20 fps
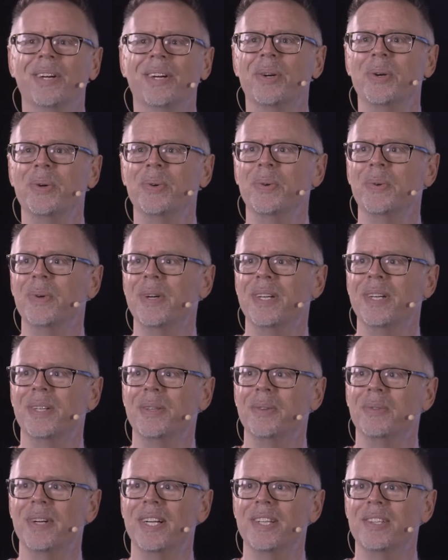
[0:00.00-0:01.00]
who
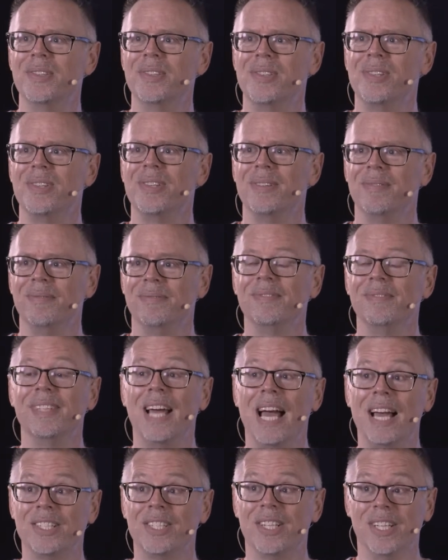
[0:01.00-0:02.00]
was
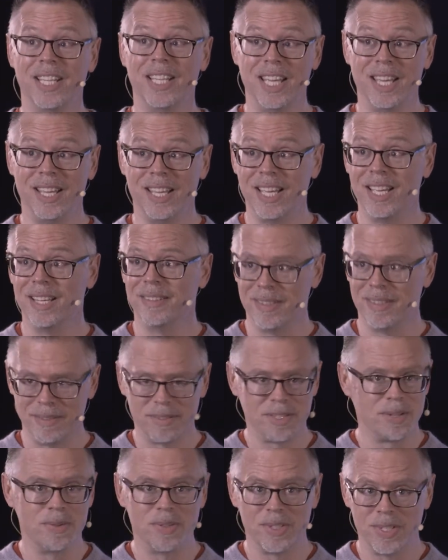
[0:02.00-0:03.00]
actually,
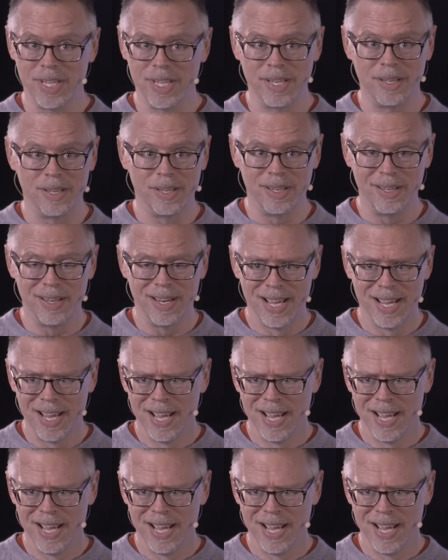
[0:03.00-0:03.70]
this was in